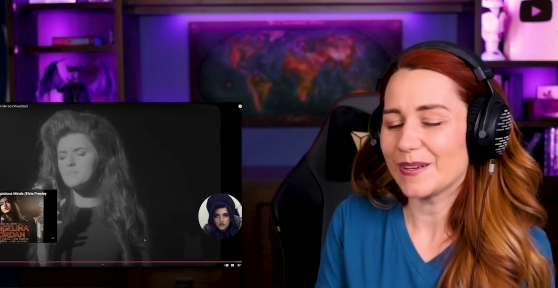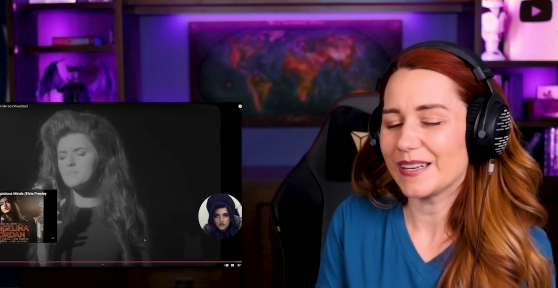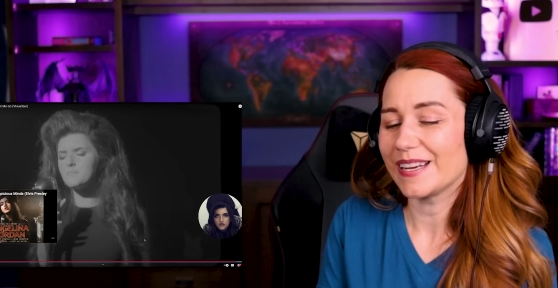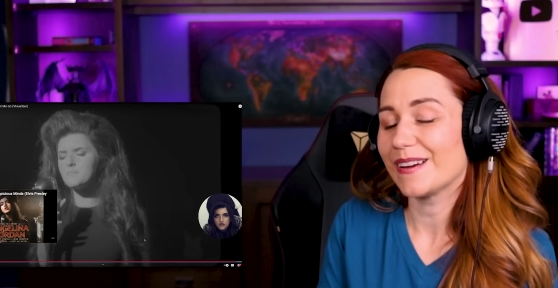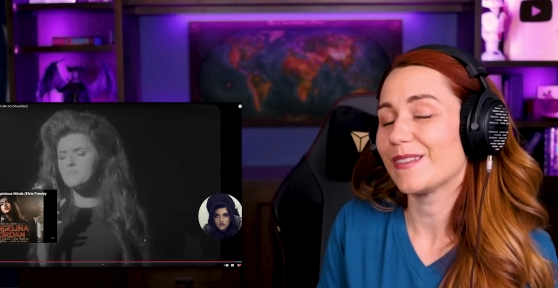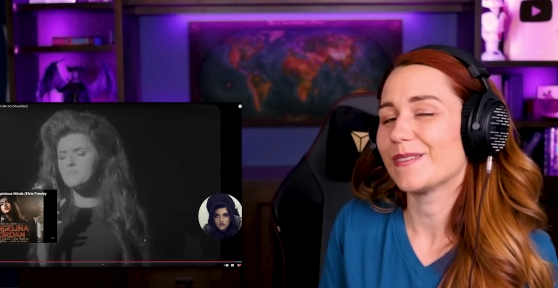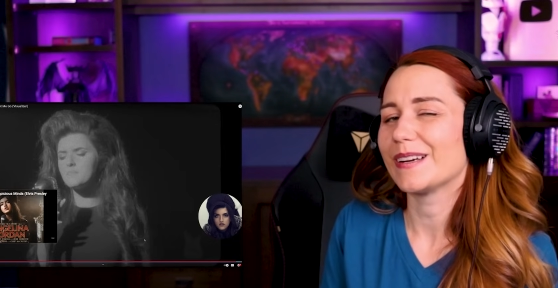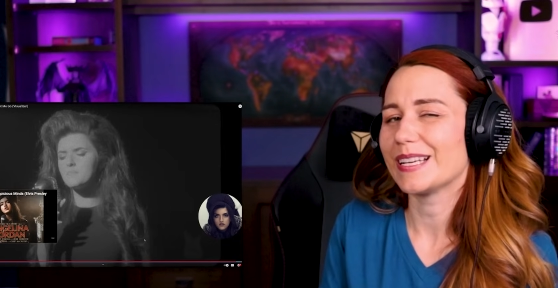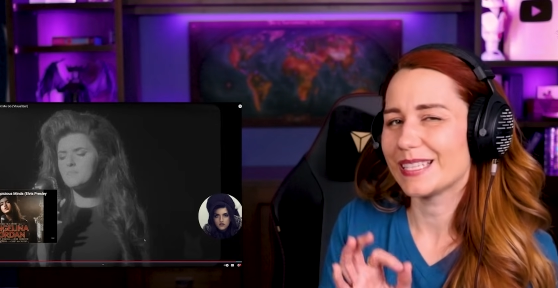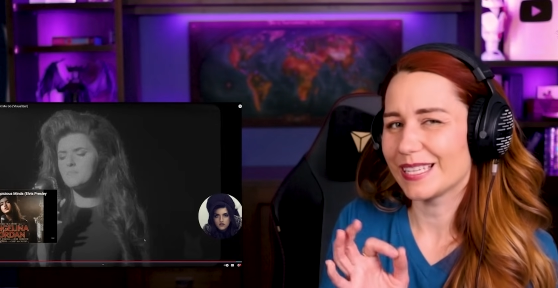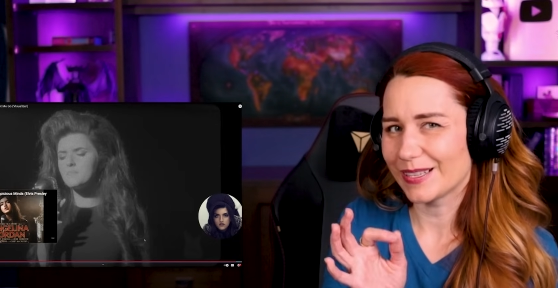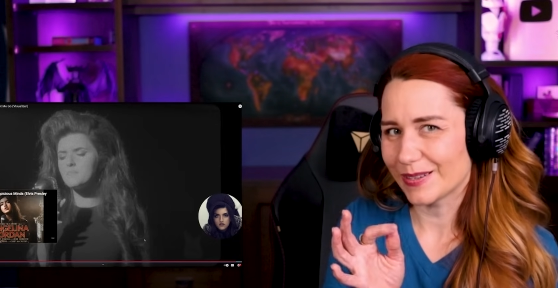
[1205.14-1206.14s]
Speaker 1: you can hear the way
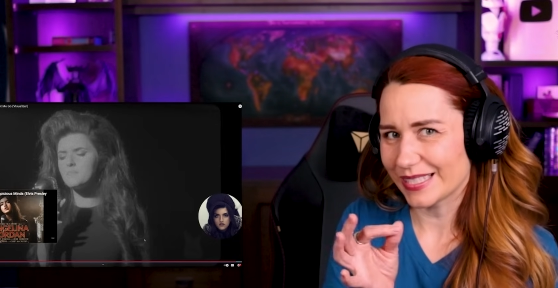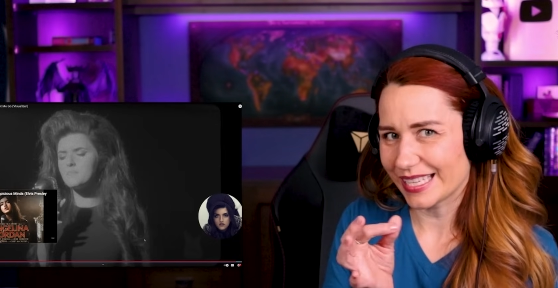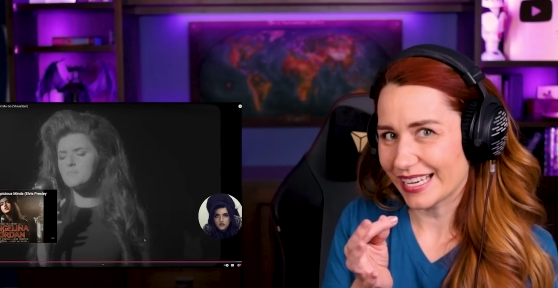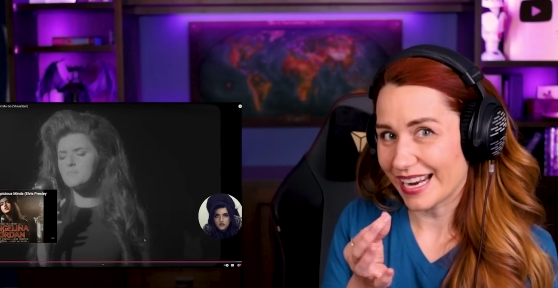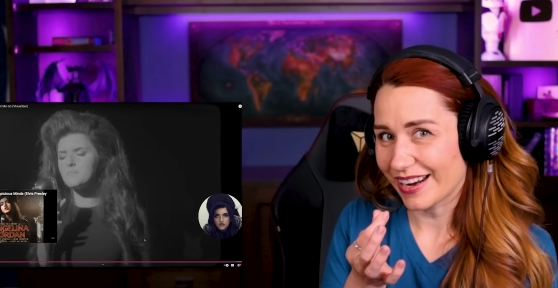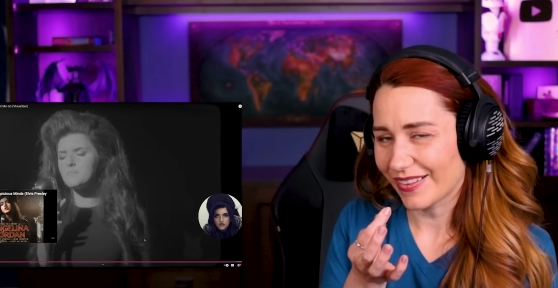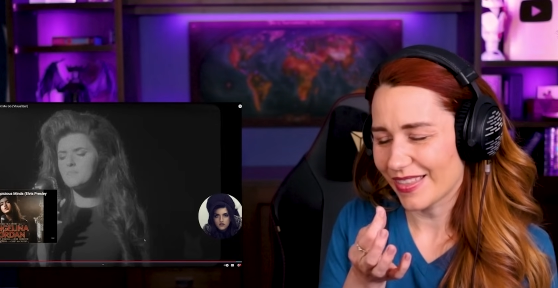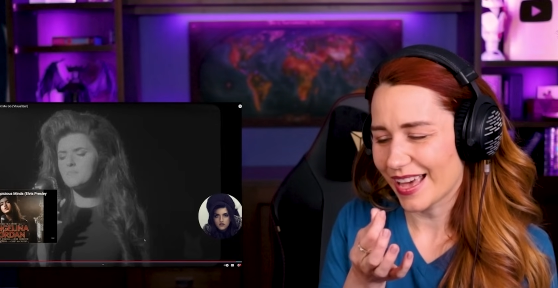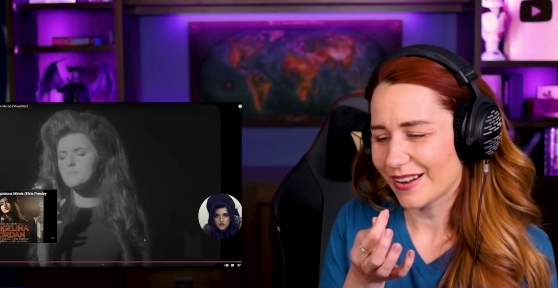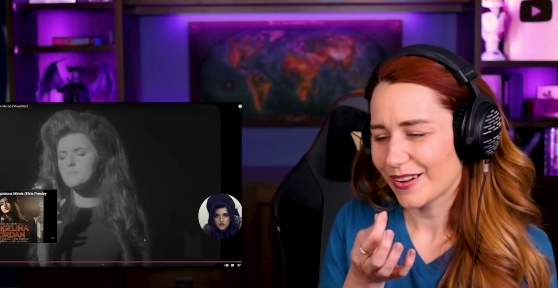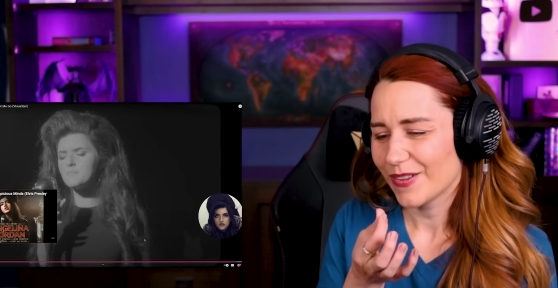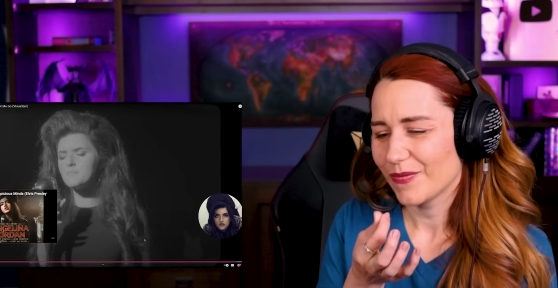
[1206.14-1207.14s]
she goes in and out of
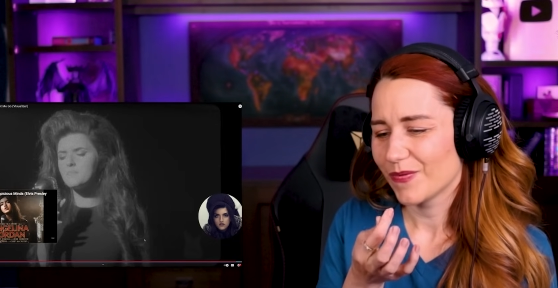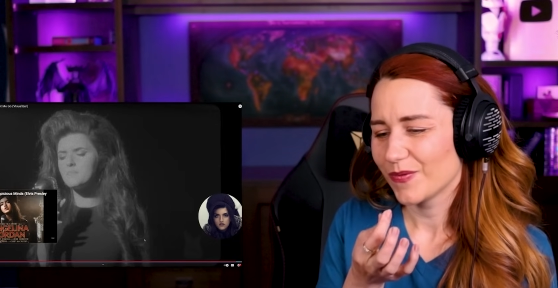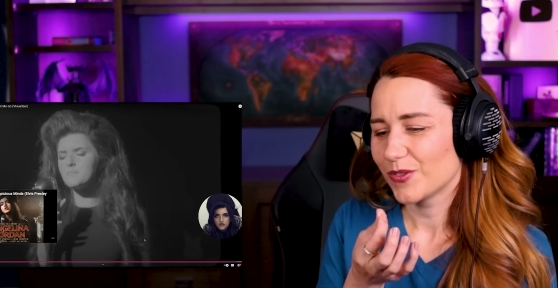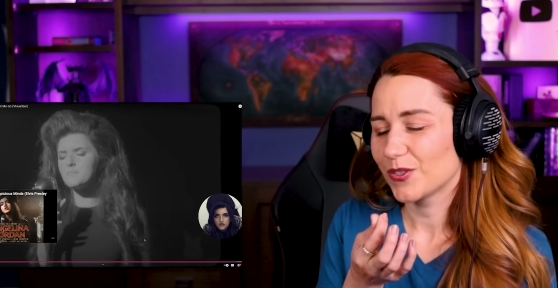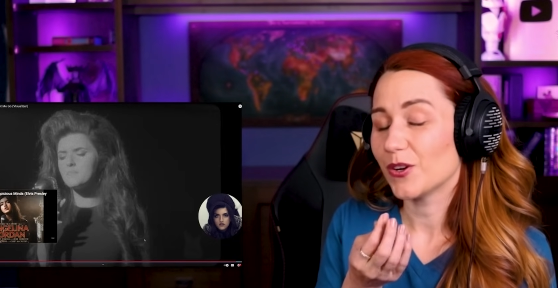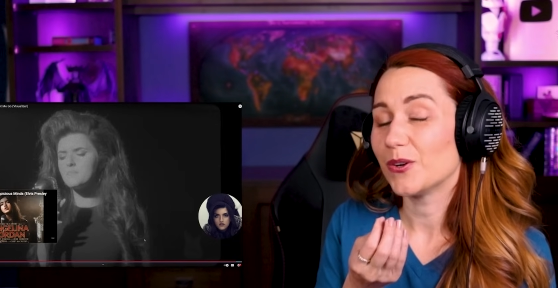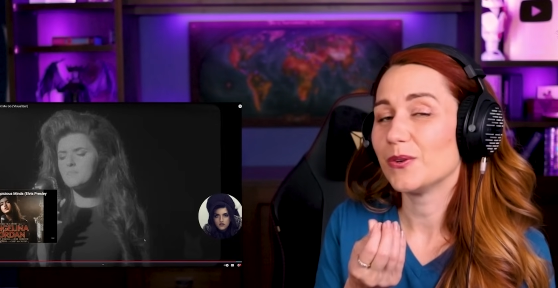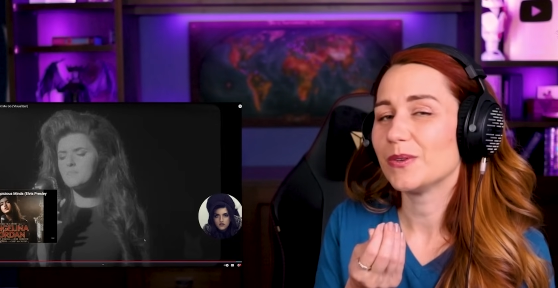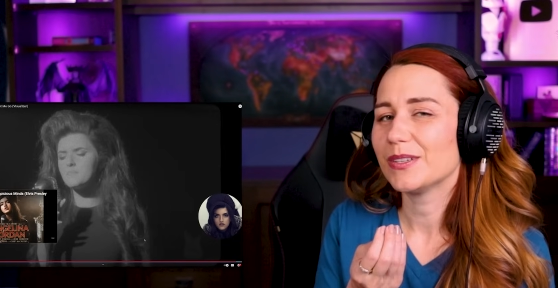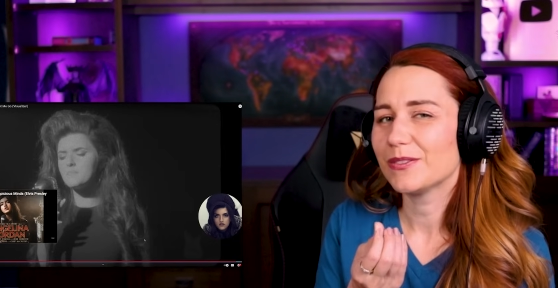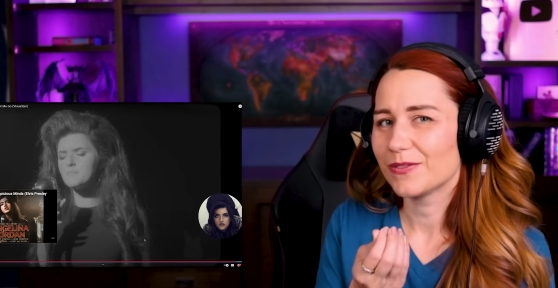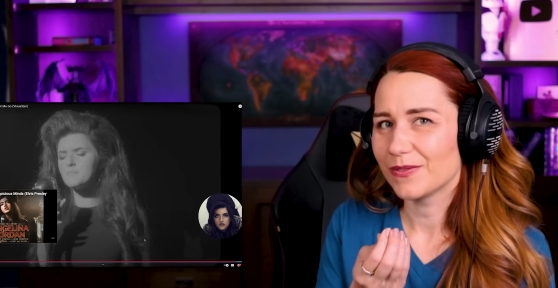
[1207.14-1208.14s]
that
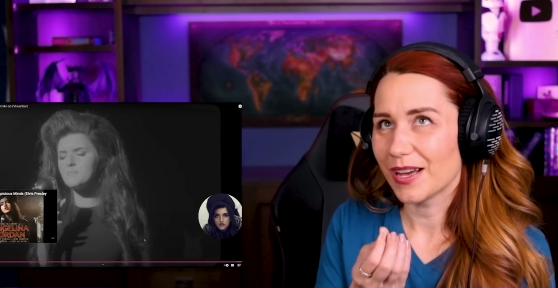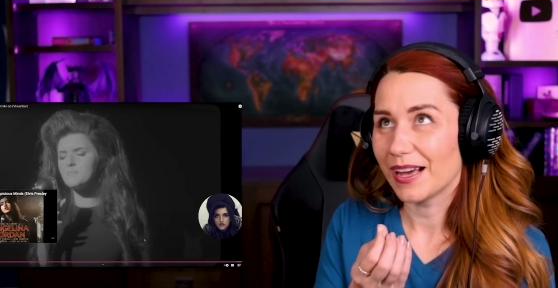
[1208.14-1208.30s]
tone,